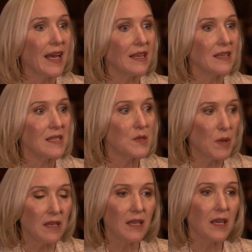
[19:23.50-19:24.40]
at
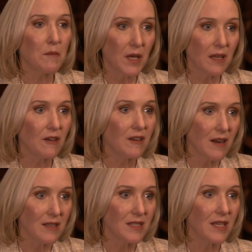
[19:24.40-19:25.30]
spending money on
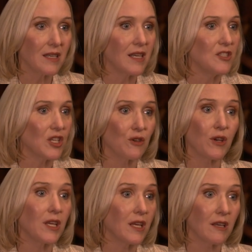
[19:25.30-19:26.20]
content and
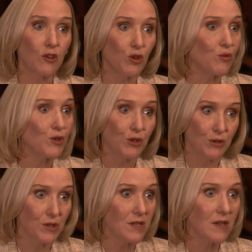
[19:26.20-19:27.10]
generating good
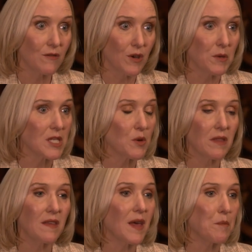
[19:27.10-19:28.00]
returns from it. So I
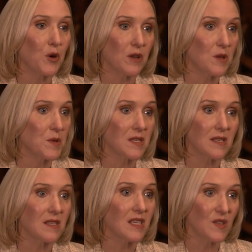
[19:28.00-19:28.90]
think that part of the
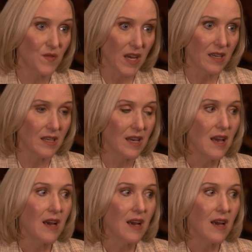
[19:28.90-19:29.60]
business is fine.